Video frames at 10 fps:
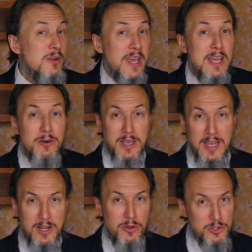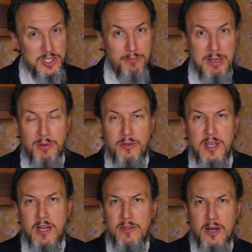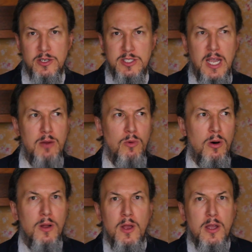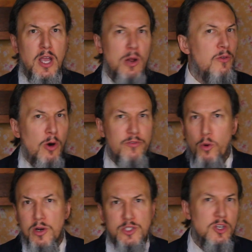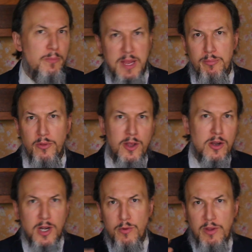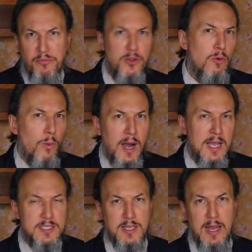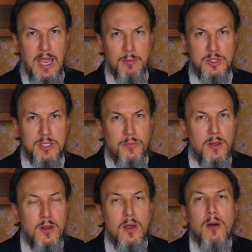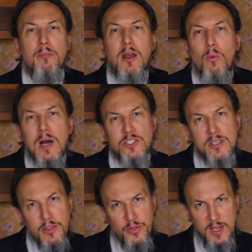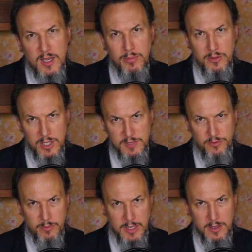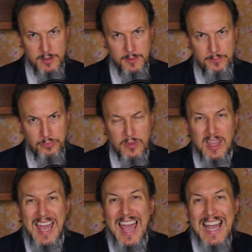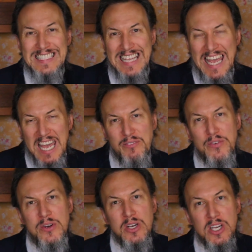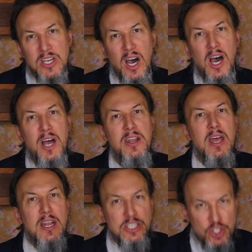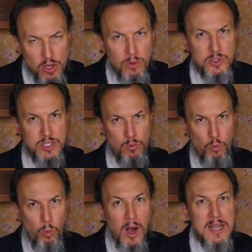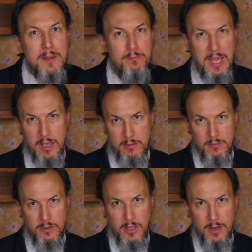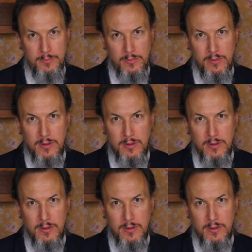Okay, I know there's some people out there that are saying, well, you know, of course there are people that are going to refute Wyatt's claims. But I want you to think about this for a minute. Has ever God chosen one man, okay?